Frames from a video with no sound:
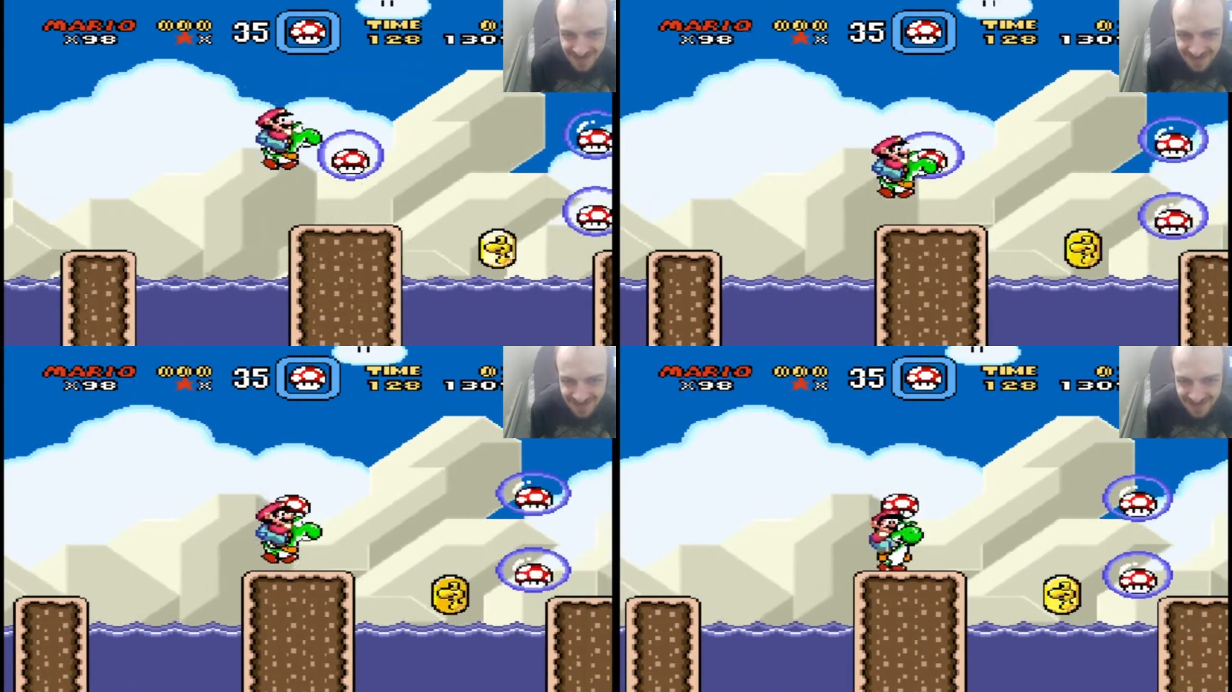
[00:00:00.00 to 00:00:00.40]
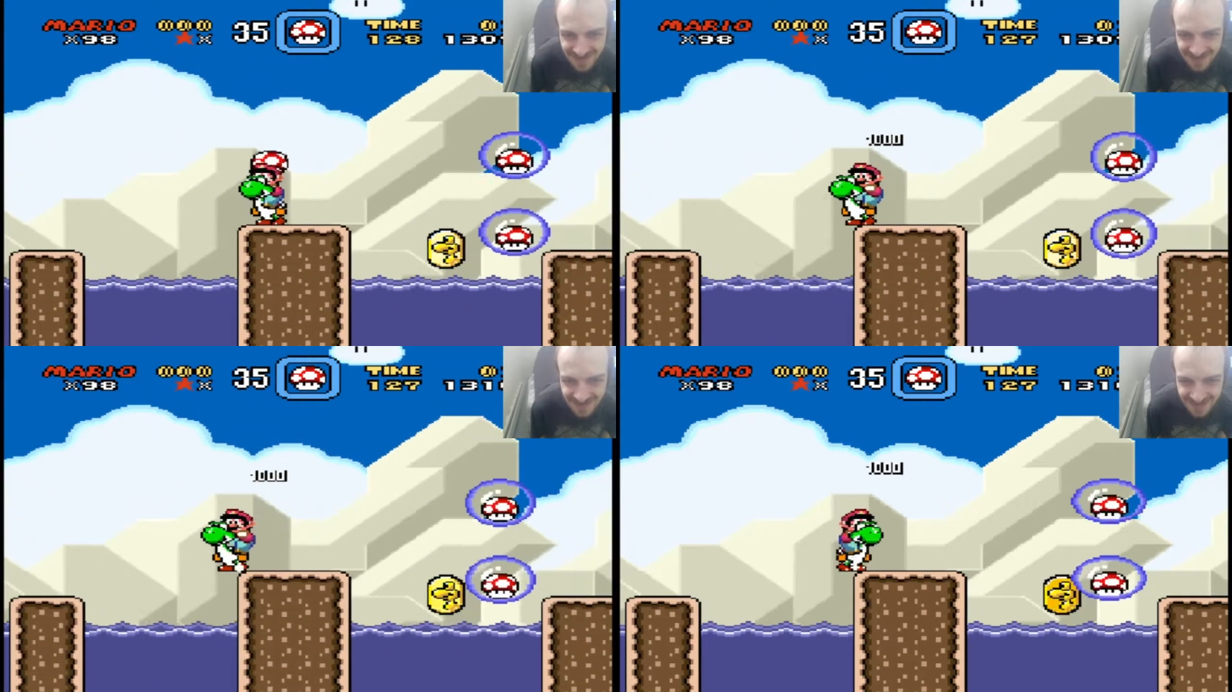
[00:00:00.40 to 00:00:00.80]

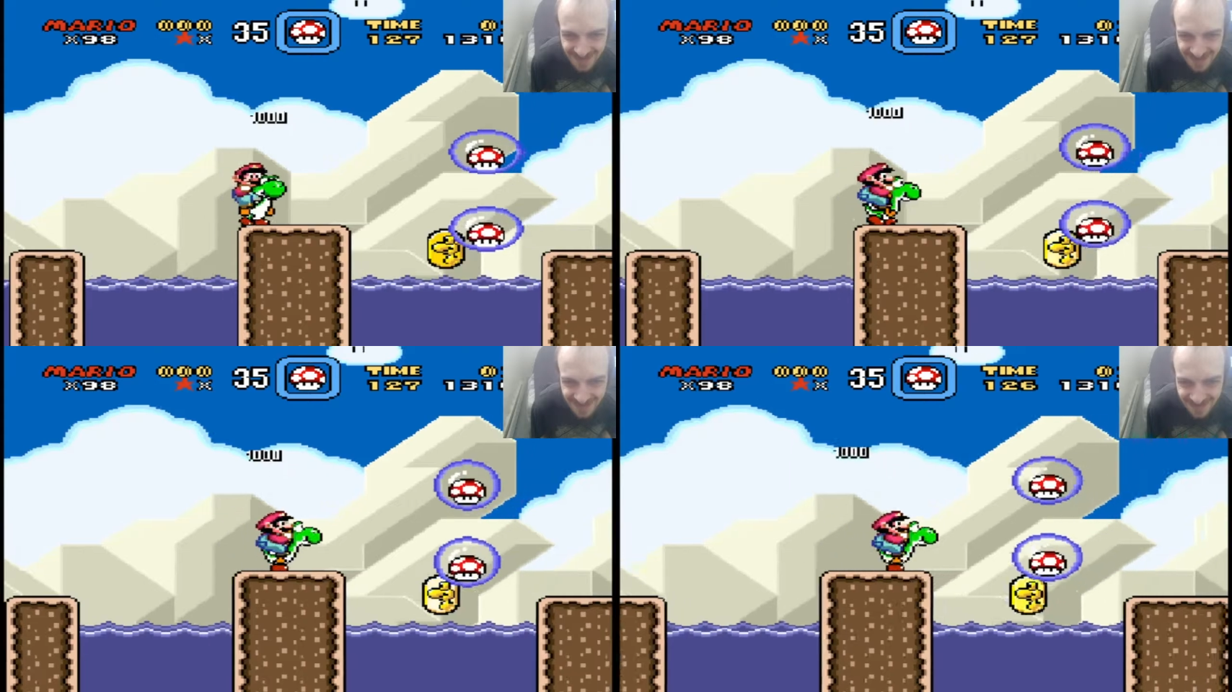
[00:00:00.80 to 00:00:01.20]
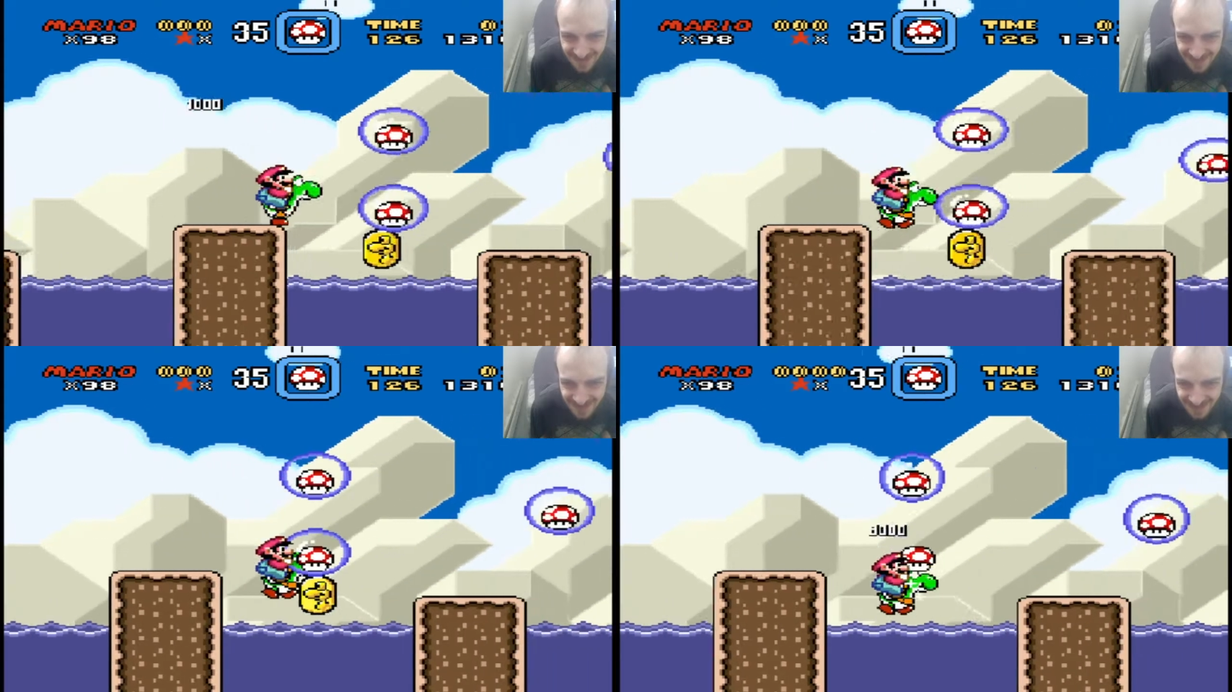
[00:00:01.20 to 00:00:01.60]

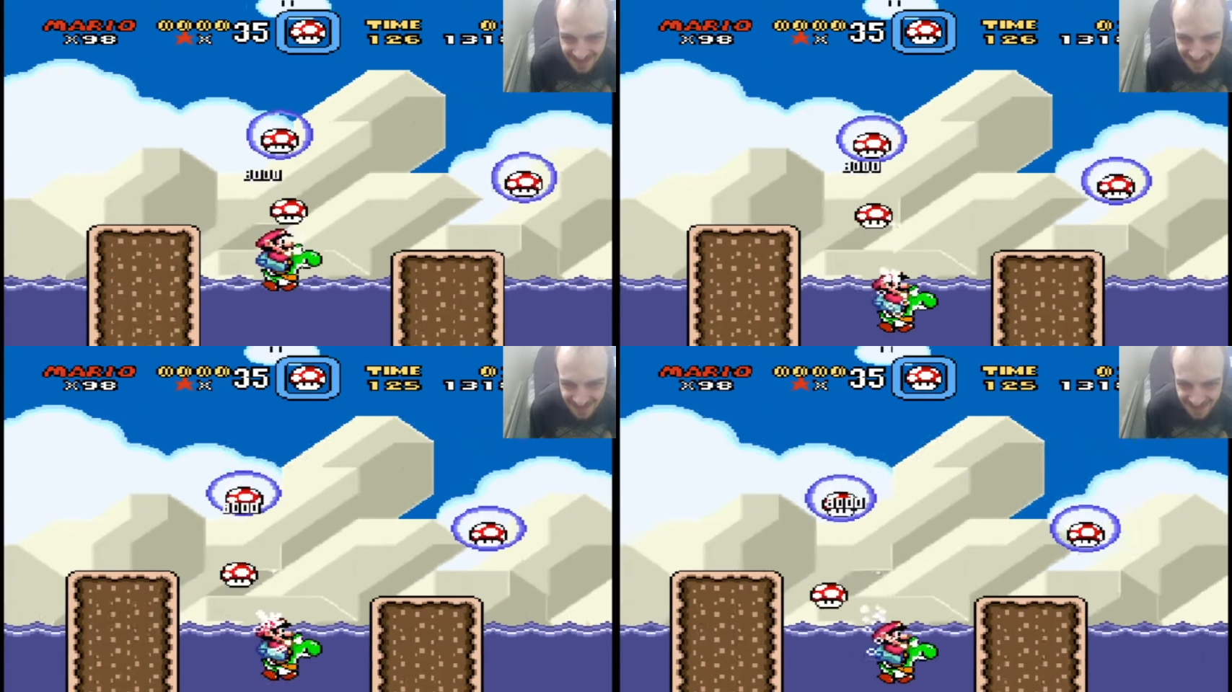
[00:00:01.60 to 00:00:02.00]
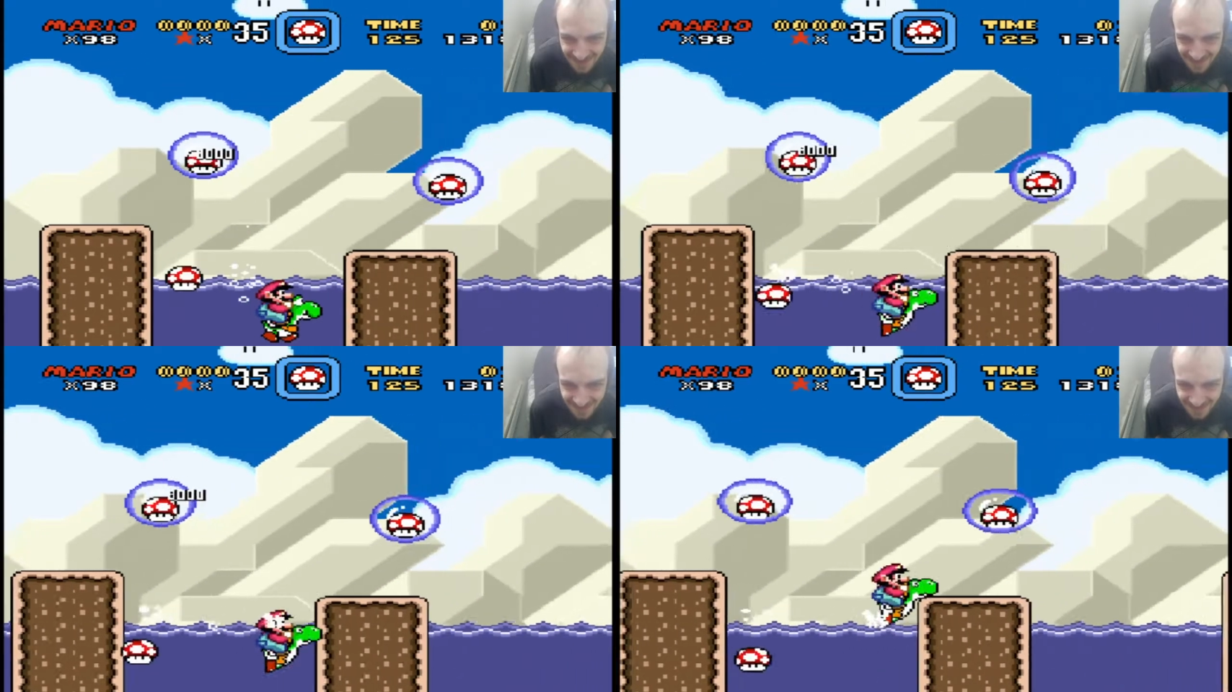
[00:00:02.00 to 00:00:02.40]

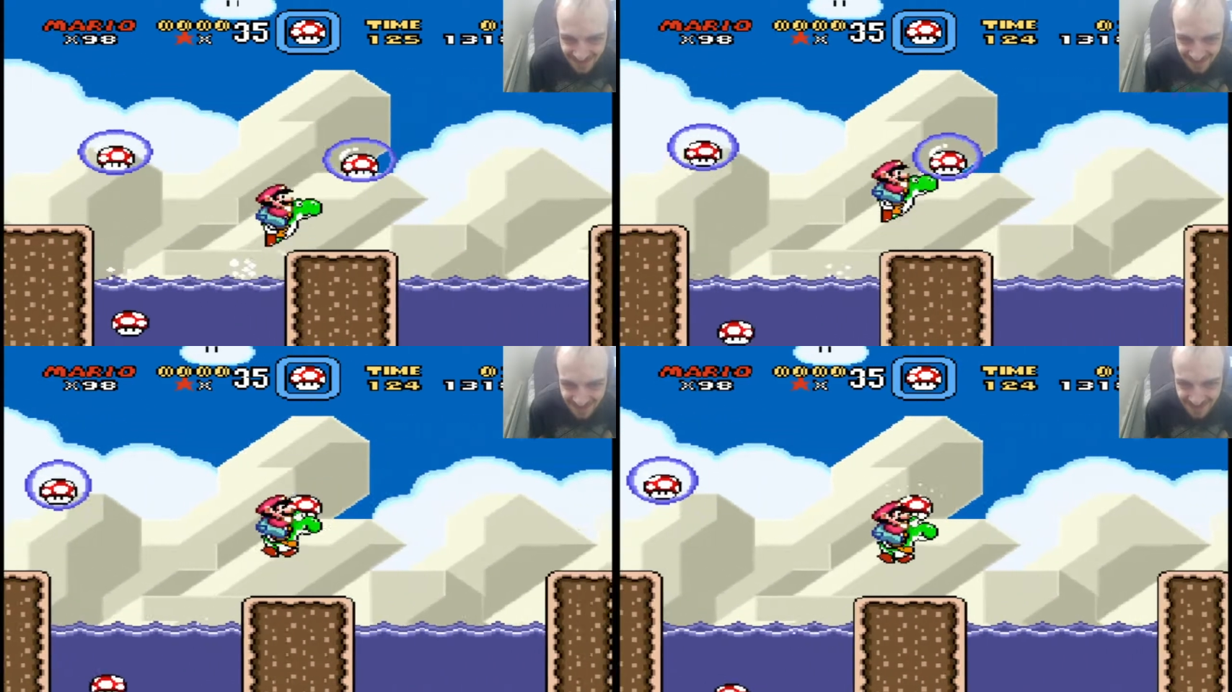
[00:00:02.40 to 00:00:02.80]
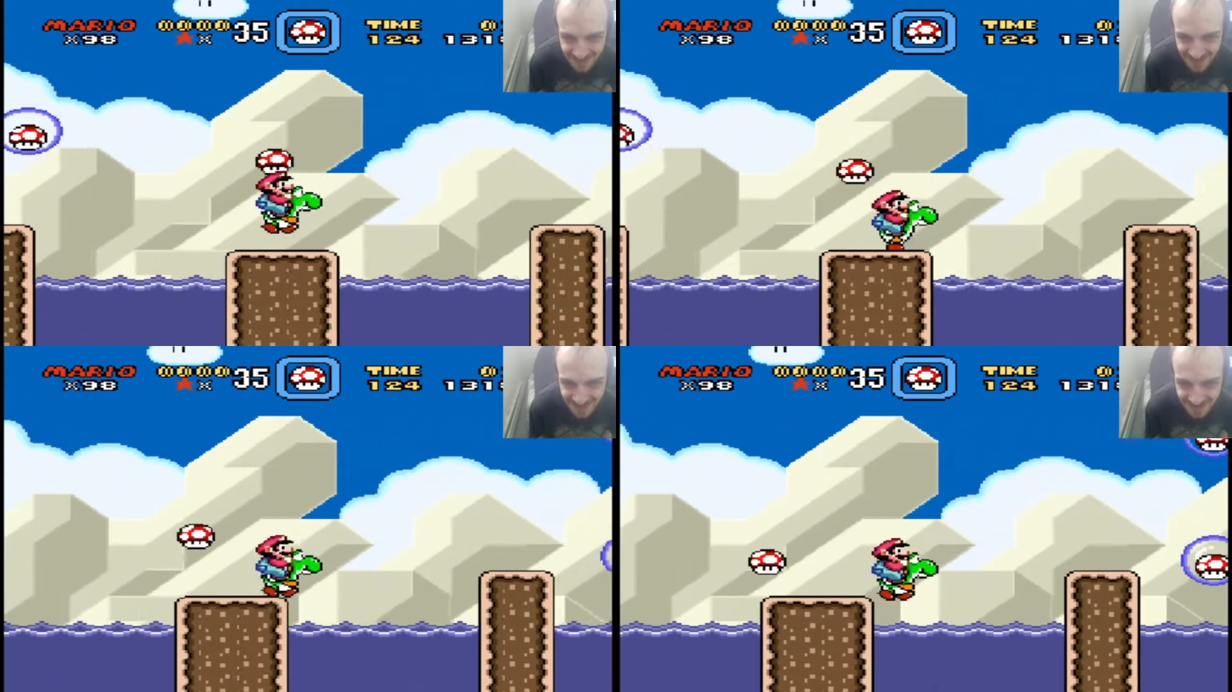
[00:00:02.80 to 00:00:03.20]

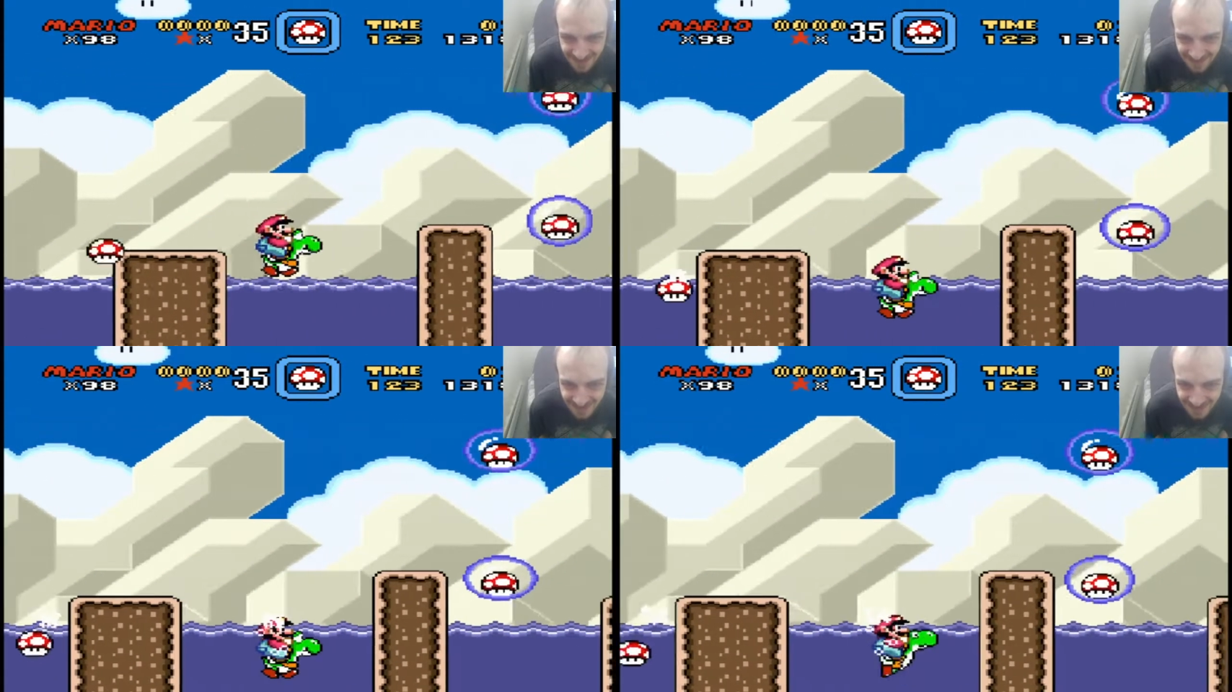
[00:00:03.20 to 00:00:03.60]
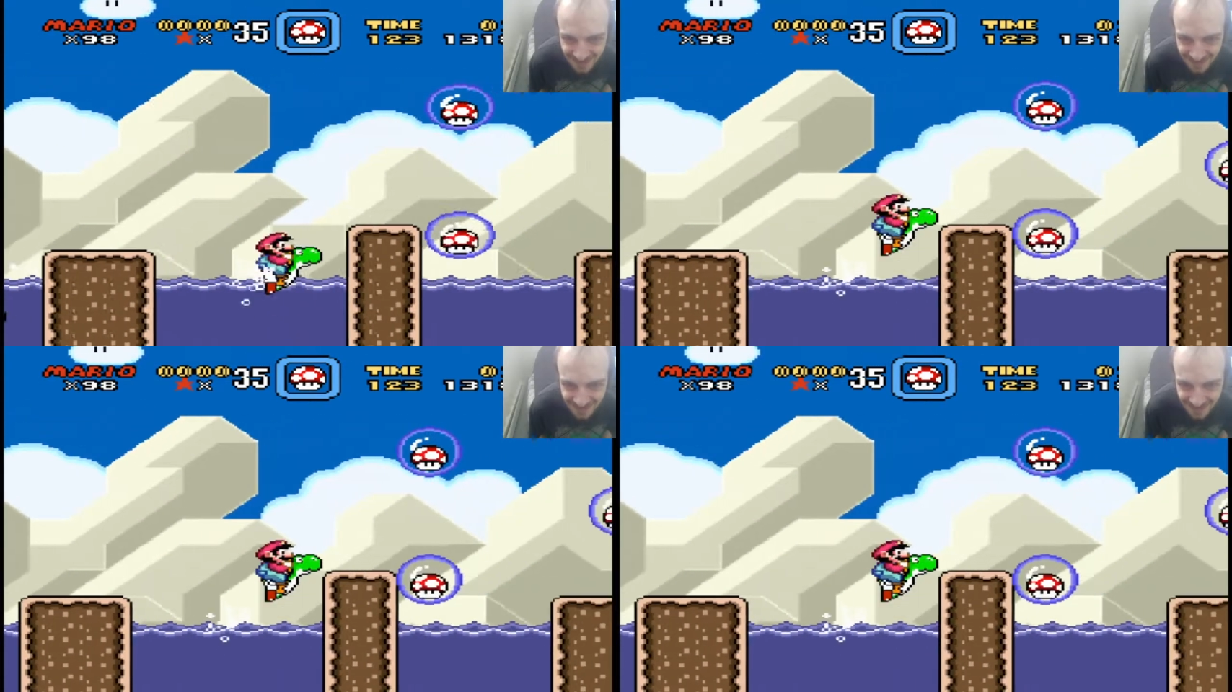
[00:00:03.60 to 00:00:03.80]
(silence)